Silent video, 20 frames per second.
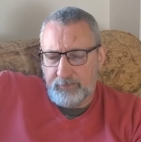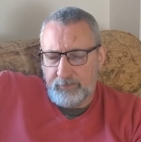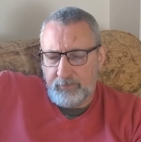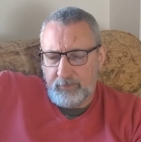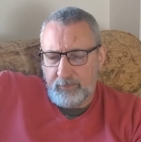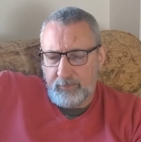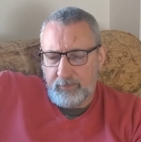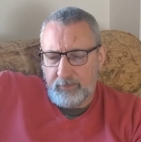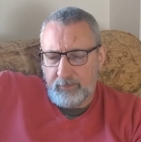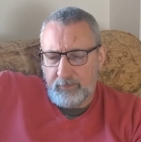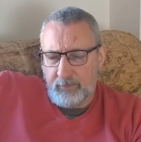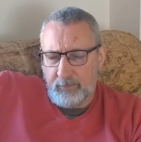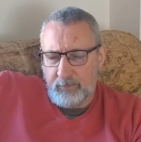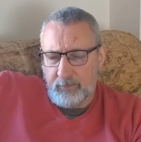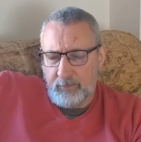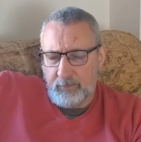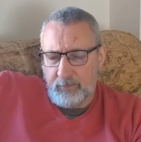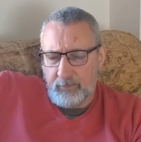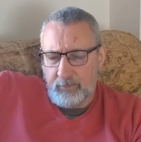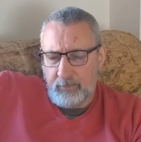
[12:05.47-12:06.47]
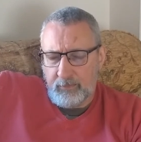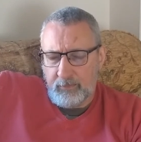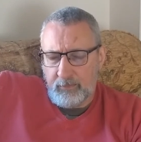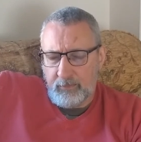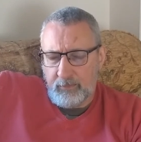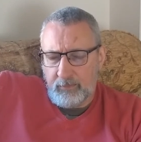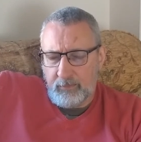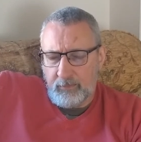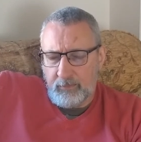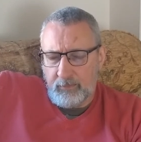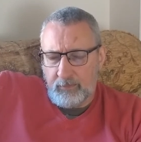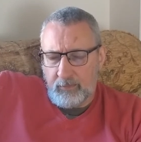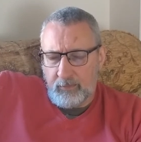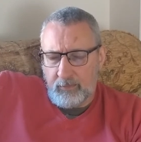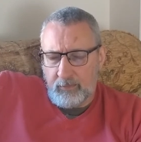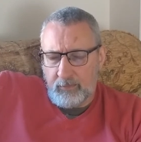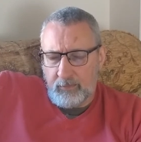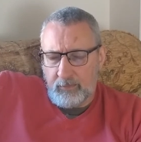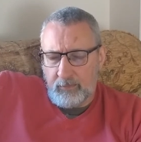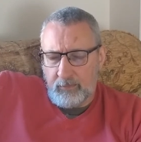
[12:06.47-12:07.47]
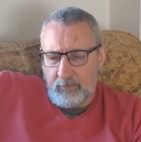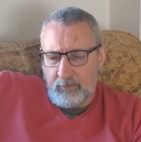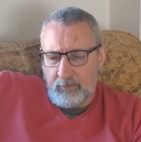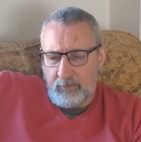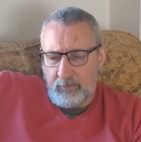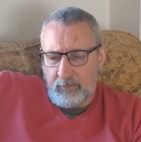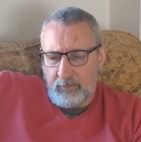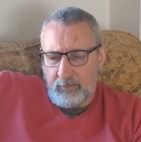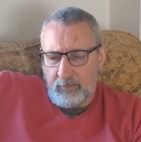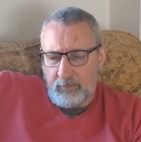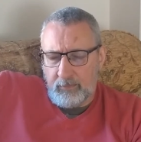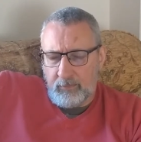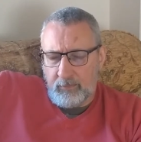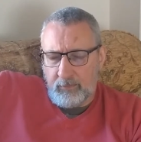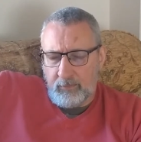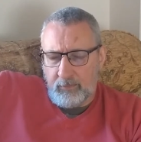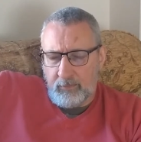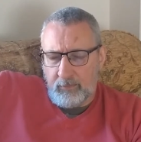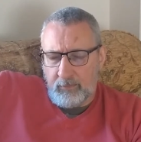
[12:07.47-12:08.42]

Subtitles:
No one is speaking in this clip.